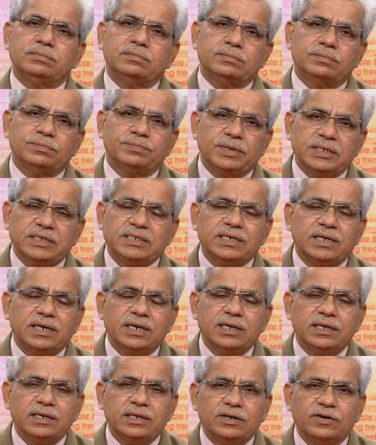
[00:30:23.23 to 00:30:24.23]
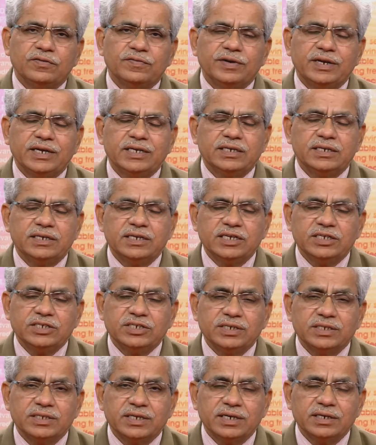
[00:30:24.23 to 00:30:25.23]
basically of nature
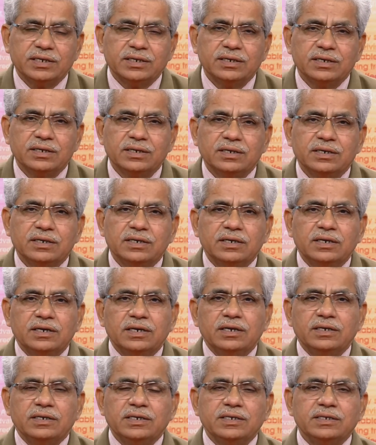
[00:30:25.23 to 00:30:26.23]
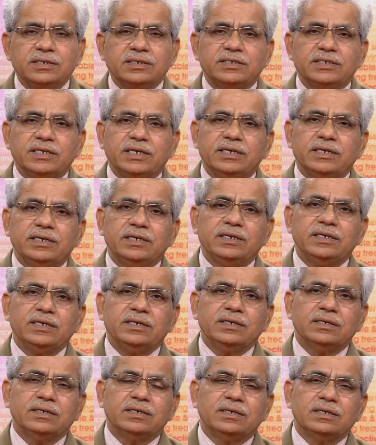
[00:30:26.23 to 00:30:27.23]
that it is
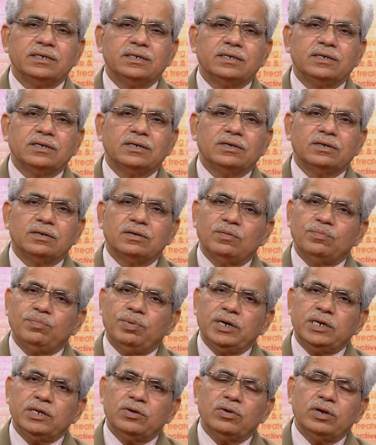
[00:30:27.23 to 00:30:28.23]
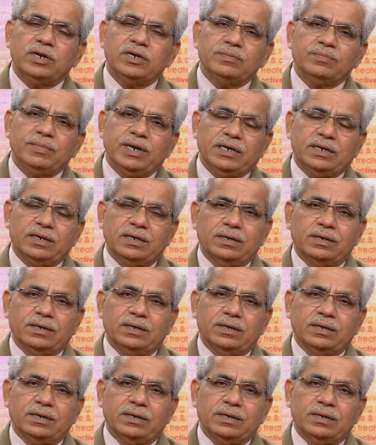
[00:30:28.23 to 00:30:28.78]
generating particulate matter.